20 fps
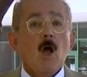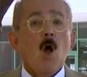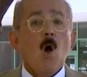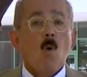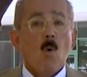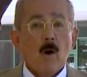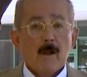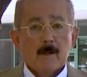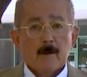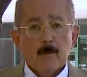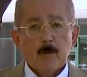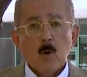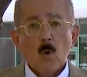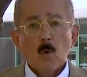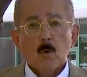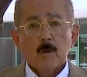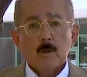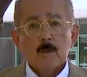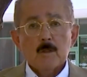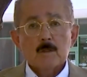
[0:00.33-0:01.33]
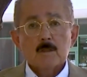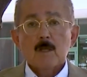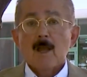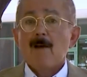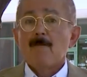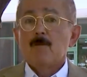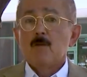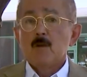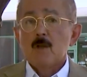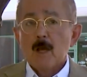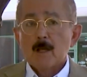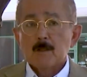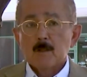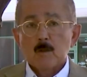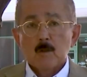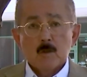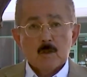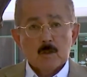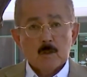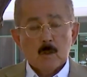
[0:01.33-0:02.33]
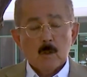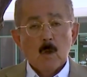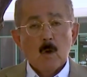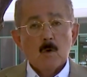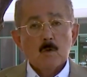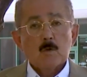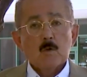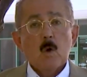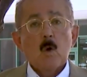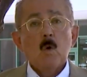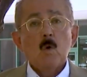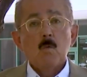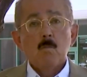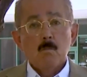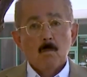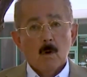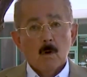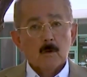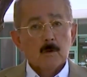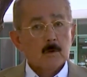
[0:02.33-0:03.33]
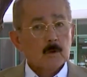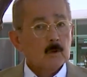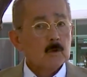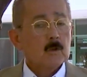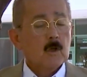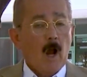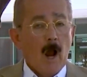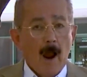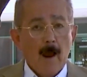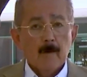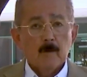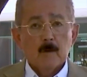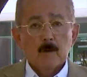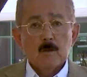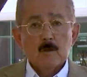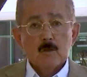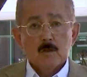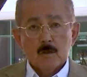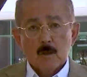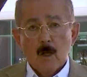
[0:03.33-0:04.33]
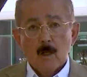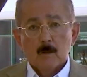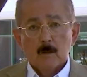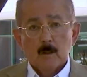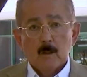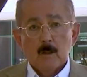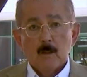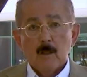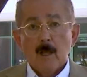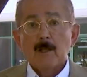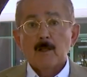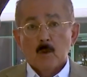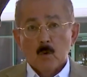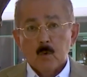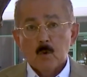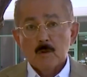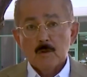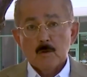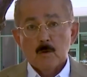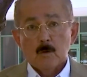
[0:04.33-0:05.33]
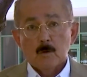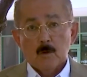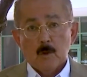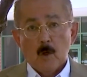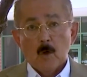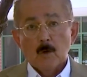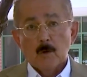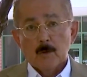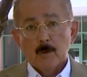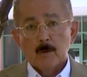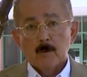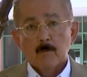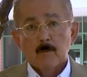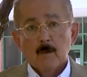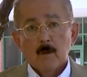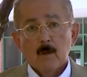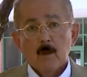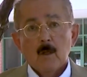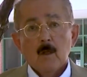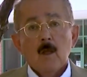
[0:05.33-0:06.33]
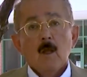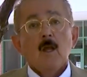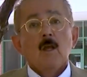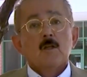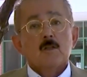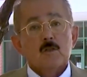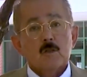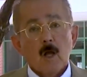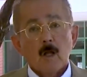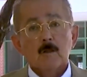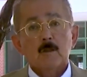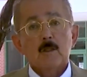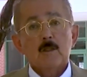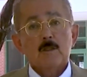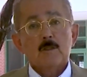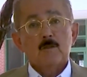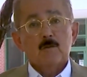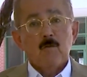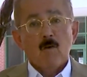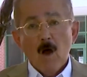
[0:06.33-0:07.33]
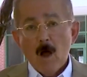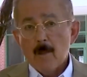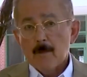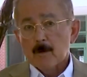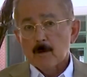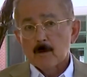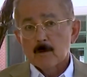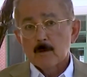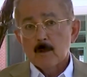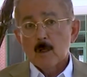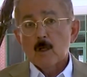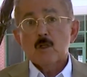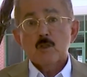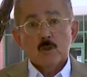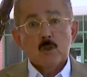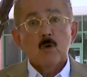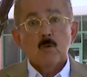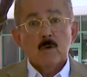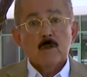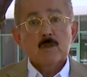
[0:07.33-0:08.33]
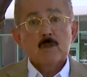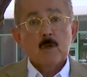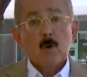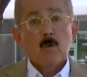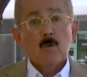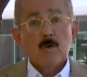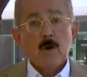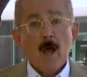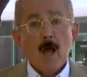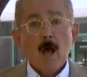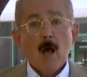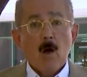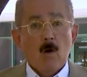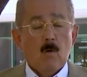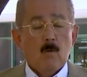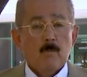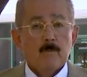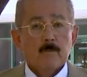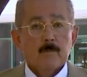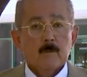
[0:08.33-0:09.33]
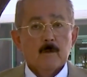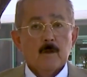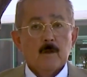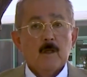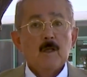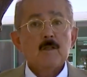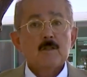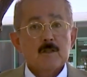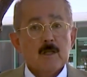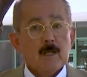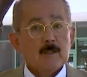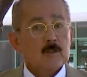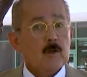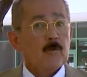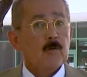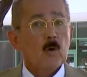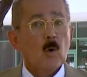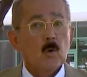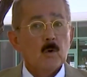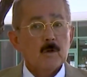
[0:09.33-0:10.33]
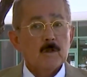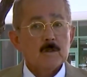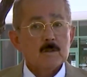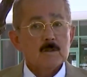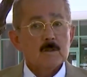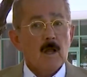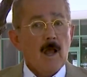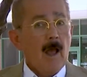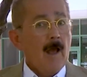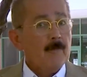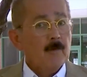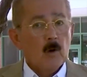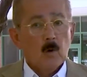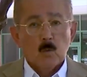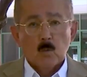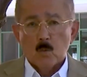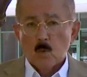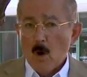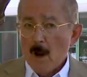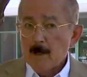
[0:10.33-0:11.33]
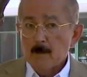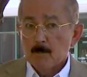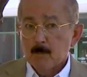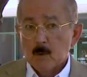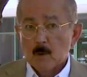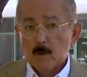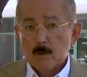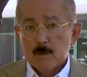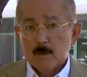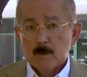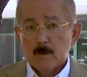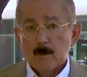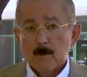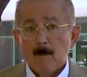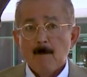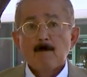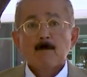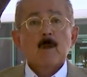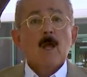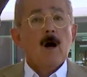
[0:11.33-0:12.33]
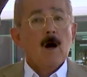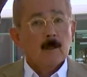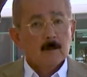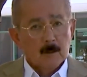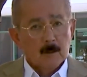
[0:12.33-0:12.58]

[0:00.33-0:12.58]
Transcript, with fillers: While authorities have yet to disclose who murdered Kylen Schulte and Crystal Turner, Schulte's father is doing so now. He says authorities have the right person all